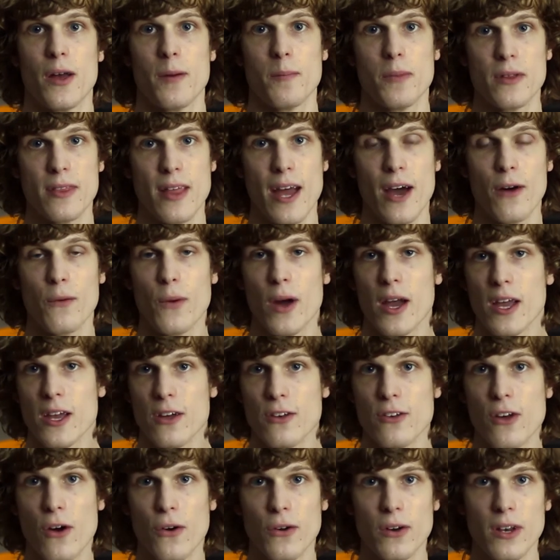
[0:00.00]
but that way you
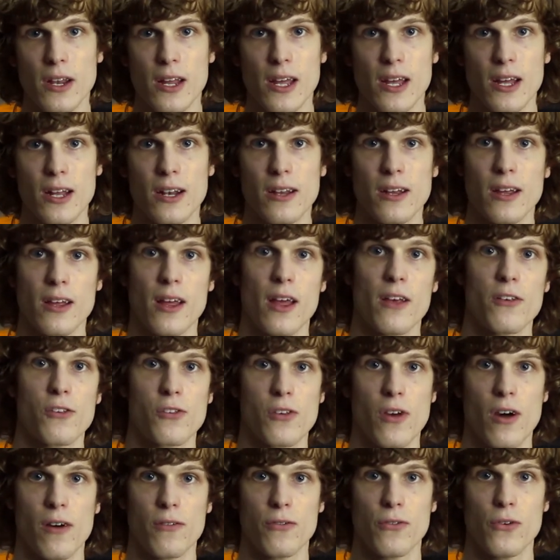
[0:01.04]
don't need a
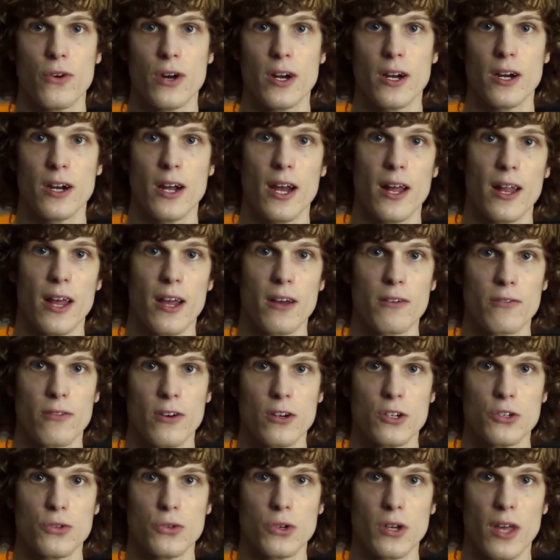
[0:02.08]
software like
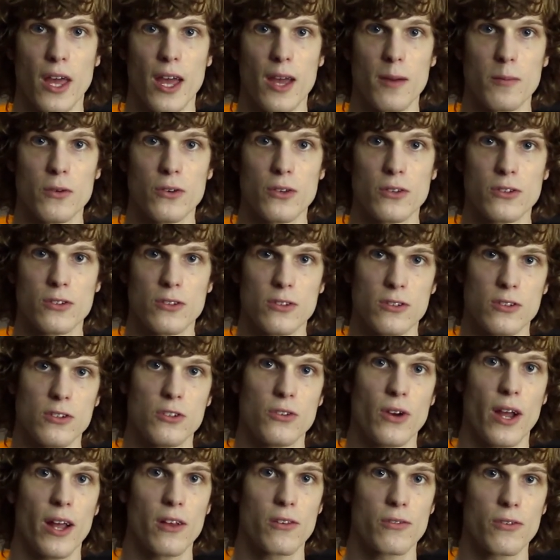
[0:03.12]
Virtual Cables to
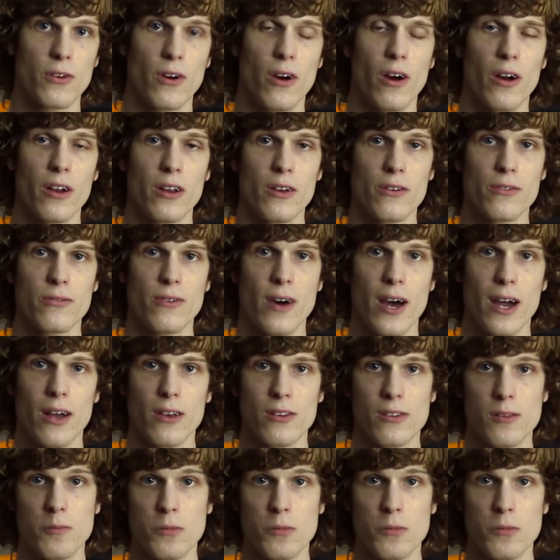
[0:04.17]
transfer audio files